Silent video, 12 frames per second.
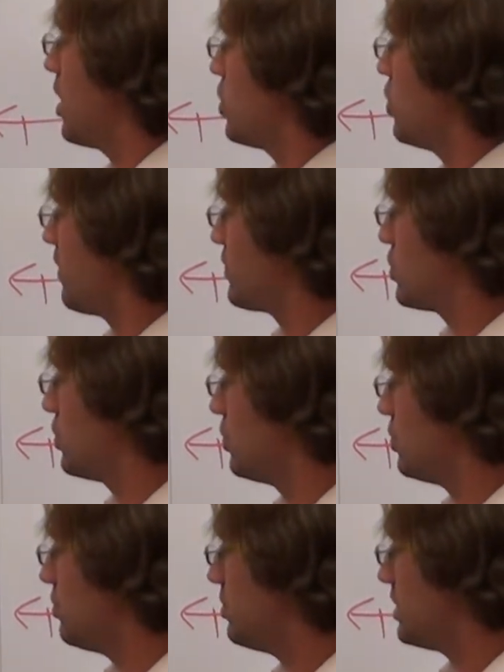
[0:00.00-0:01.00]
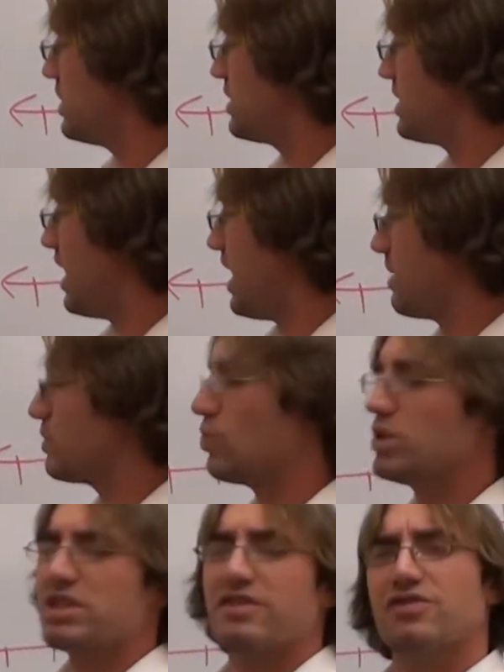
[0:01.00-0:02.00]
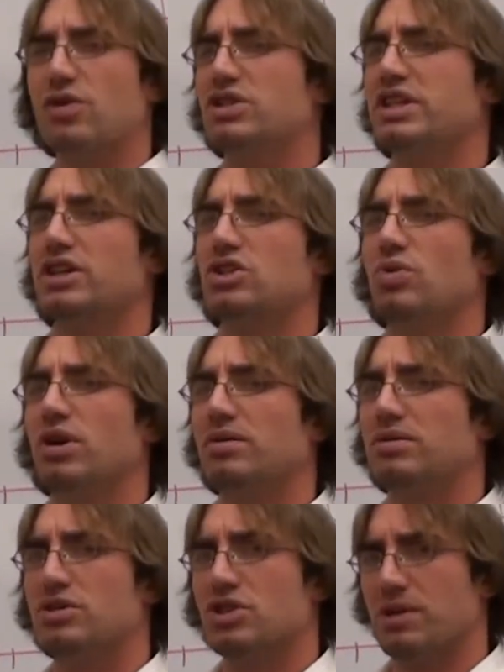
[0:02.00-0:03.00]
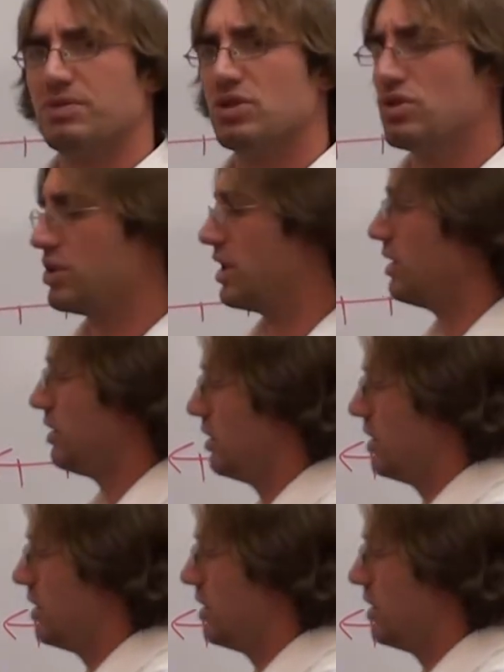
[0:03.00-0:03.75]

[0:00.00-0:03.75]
You have 2 times, what's the first x you want to substitute in?